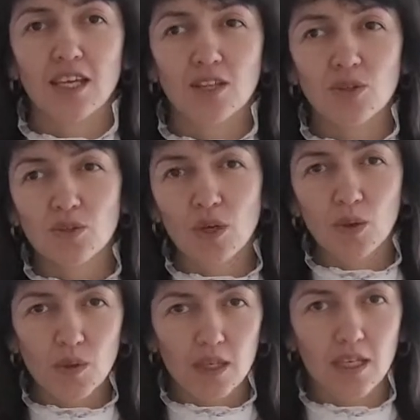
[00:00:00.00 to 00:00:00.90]
and
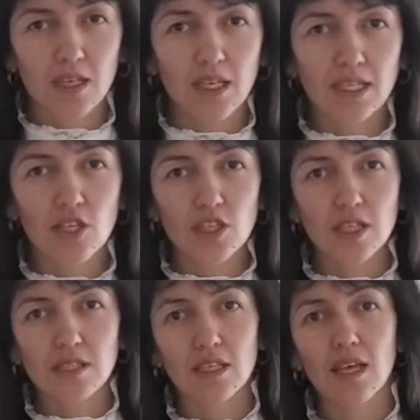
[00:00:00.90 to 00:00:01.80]
in
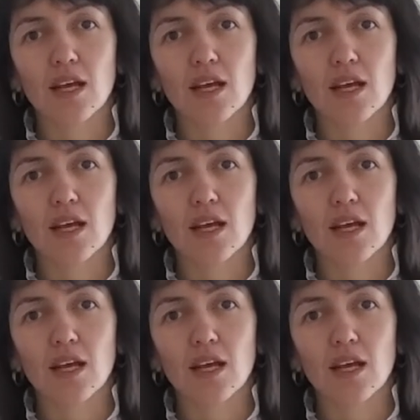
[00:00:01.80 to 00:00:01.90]
Tajikistan,